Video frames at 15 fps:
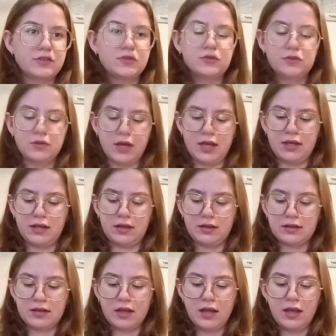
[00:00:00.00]
to
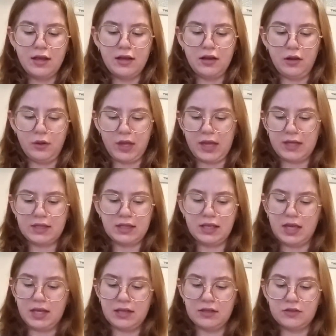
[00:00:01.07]
and look at
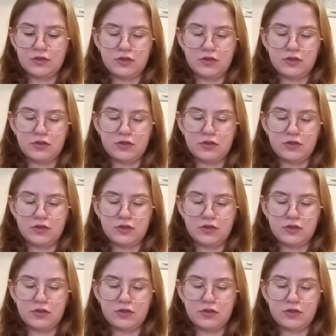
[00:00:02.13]
again,